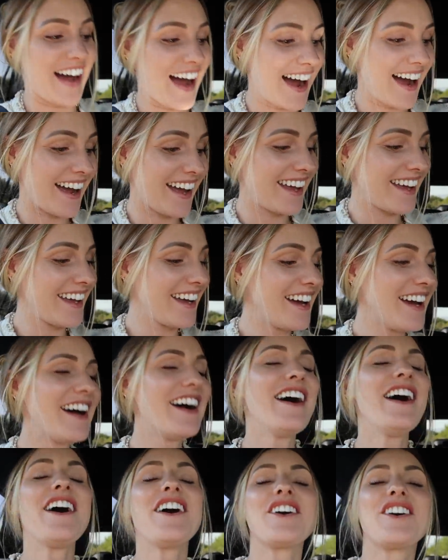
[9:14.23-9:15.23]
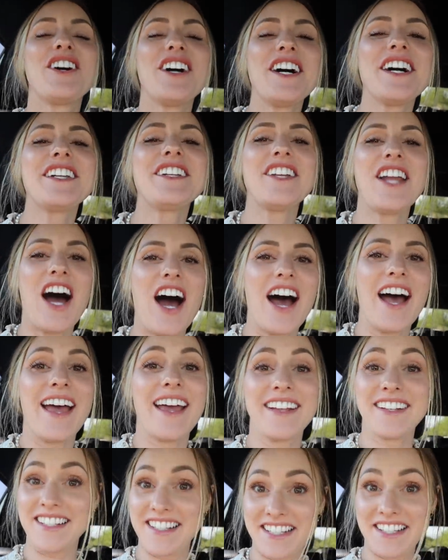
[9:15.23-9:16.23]
I could not
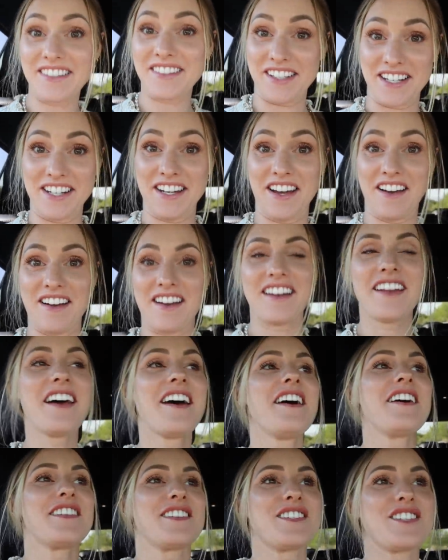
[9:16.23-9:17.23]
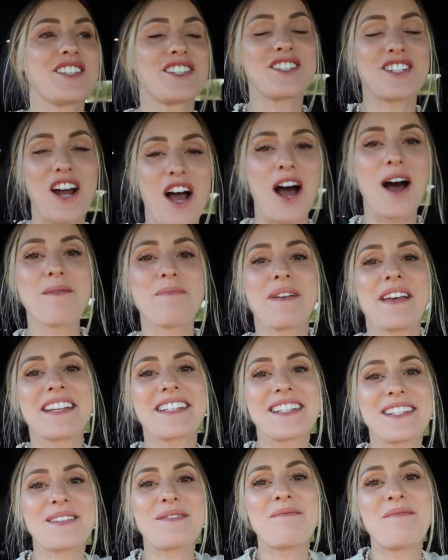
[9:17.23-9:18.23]
and still cannot stop
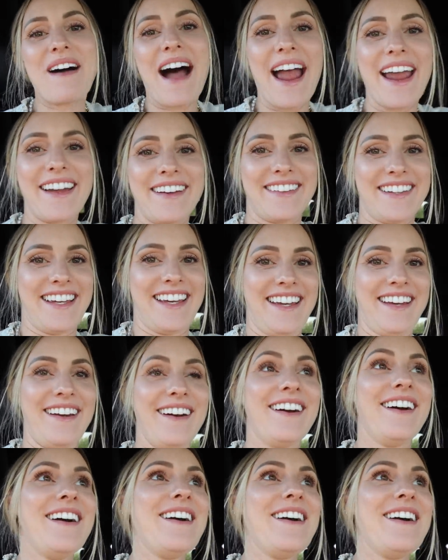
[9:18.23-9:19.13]
smiling.